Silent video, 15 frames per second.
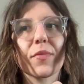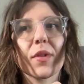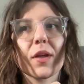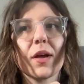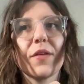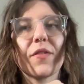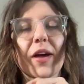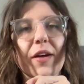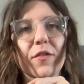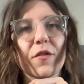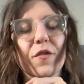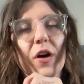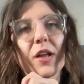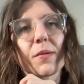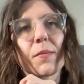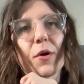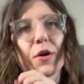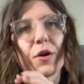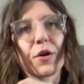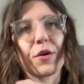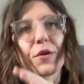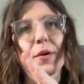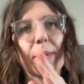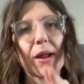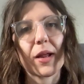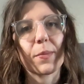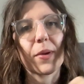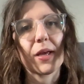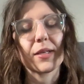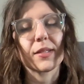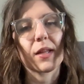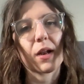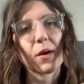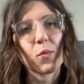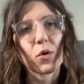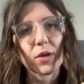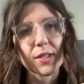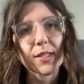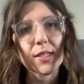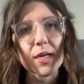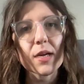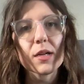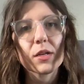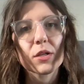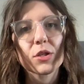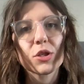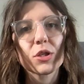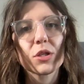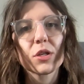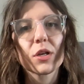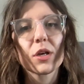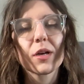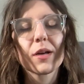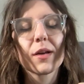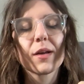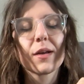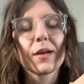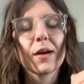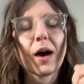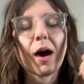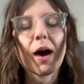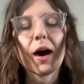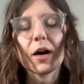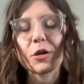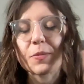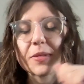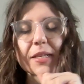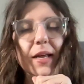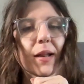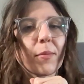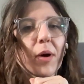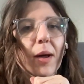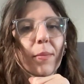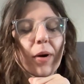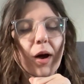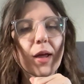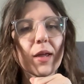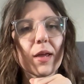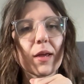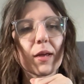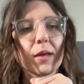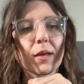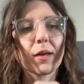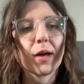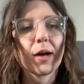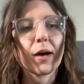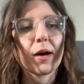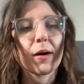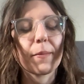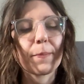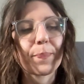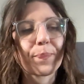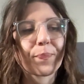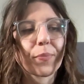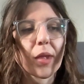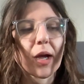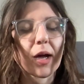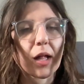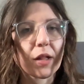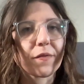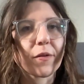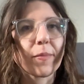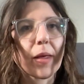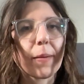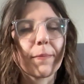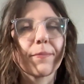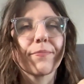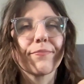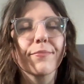If I ever find a monochromatic piece that I want to stitch, 100% am I buying a colour from them.